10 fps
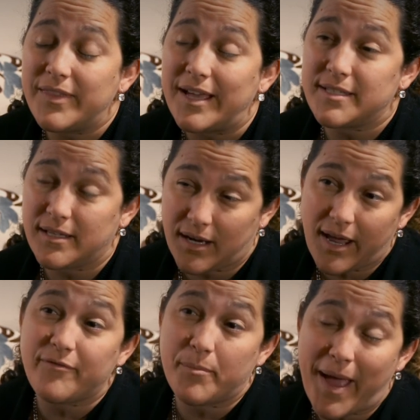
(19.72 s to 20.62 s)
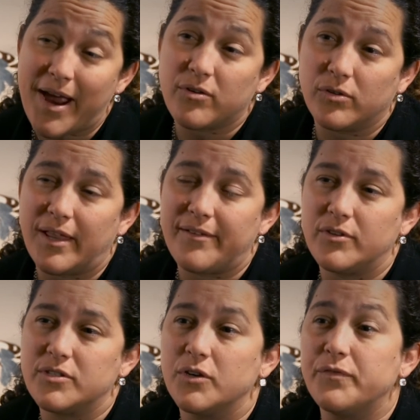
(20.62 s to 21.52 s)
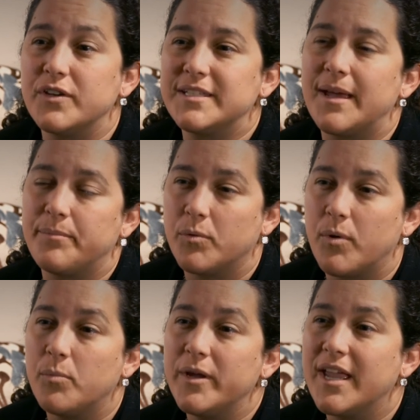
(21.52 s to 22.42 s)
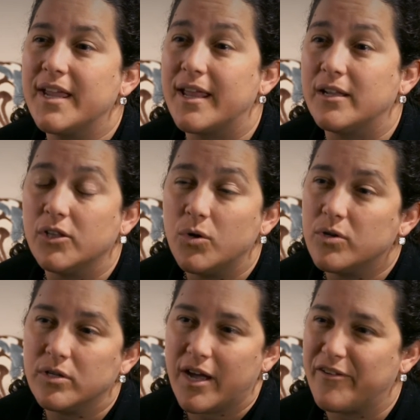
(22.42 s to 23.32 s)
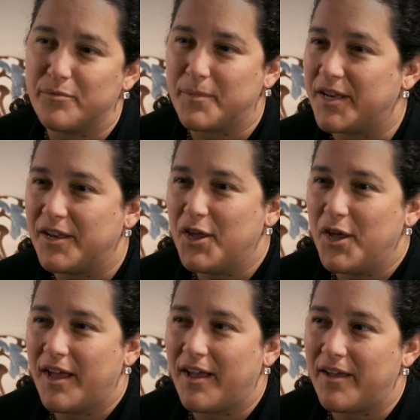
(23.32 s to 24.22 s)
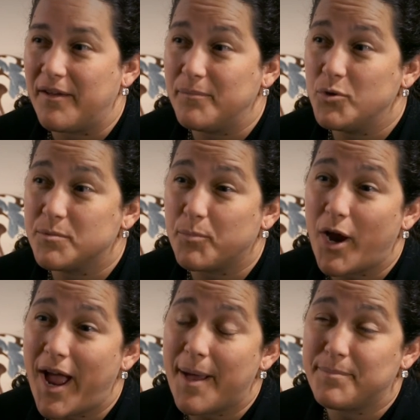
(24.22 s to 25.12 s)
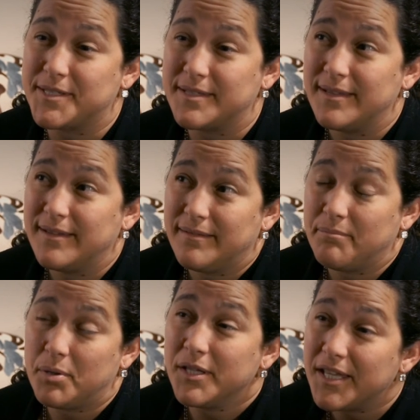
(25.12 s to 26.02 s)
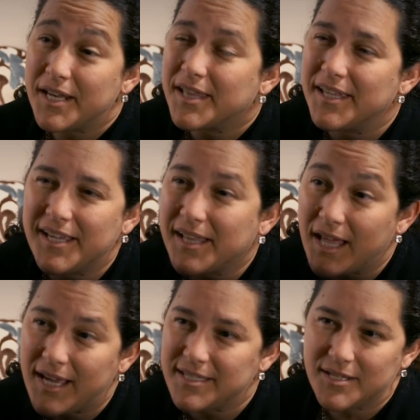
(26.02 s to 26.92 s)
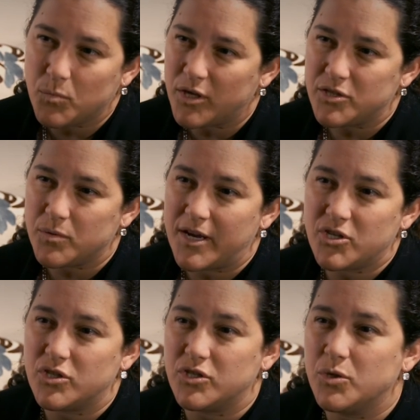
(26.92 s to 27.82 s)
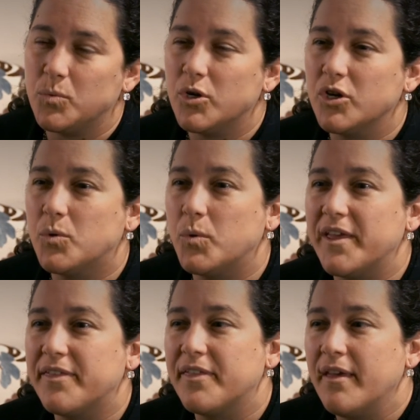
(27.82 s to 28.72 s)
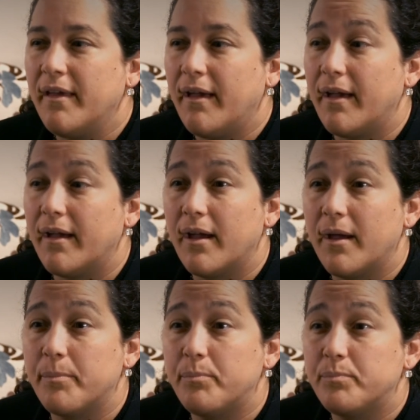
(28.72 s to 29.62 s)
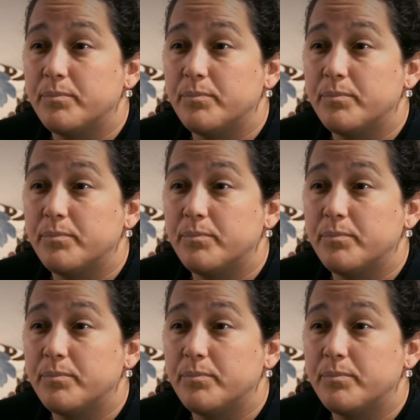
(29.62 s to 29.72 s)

that's on the kind of a macro level. So, for example, when we can get a local government um, who's perhaps politically inclined in one direction to work with uh, a